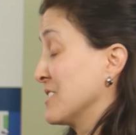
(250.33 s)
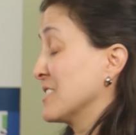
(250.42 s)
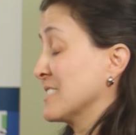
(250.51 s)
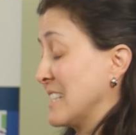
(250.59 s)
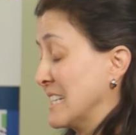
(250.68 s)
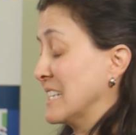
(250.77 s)

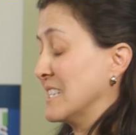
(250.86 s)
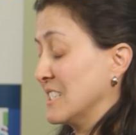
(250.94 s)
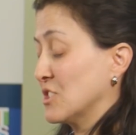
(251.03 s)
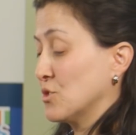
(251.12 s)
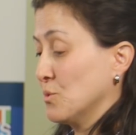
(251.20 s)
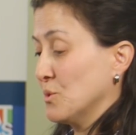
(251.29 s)
designing
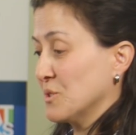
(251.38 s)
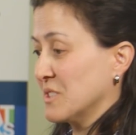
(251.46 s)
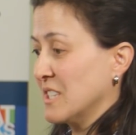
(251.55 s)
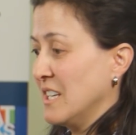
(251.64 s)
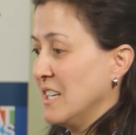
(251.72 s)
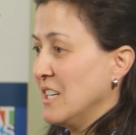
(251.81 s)
these tools
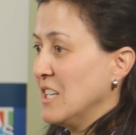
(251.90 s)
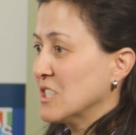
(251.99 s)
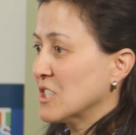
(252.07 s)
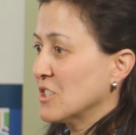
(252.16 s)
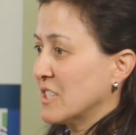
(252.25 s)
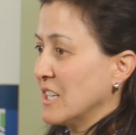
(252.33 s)

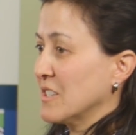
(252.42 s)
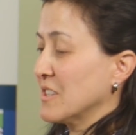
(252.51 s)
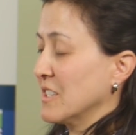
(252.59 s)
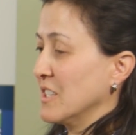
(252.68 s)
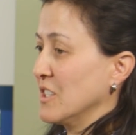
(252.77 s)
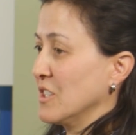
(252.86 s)
to look at
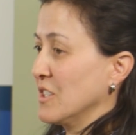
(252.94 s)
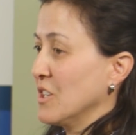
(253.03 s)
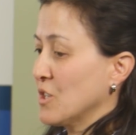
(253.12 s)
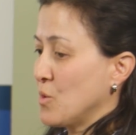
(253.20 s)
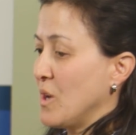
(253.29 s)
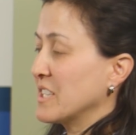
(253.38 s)
the
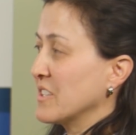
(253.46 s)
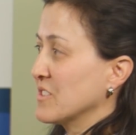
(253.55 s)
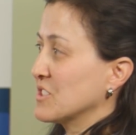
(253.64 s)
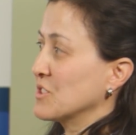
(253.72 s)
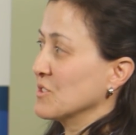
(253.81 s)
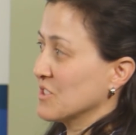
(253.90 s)
quality of
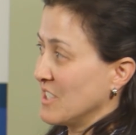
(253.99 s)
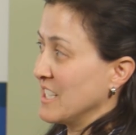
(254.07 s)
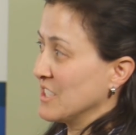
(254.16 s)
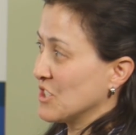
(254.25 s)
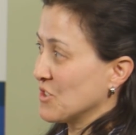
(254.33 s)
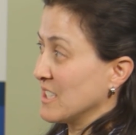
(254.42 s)
the students on
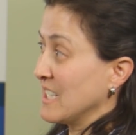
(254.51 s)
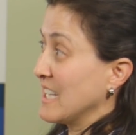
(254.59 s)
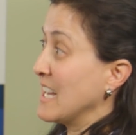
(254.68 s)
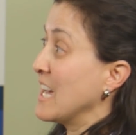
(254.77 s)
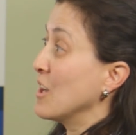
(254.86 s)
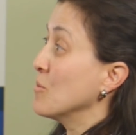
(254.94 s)
entry
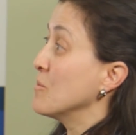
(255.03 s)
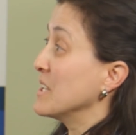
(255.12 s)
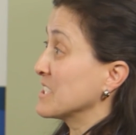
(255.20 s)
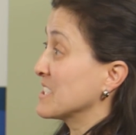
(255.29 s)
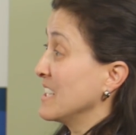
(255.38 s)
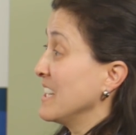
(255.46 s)
and how much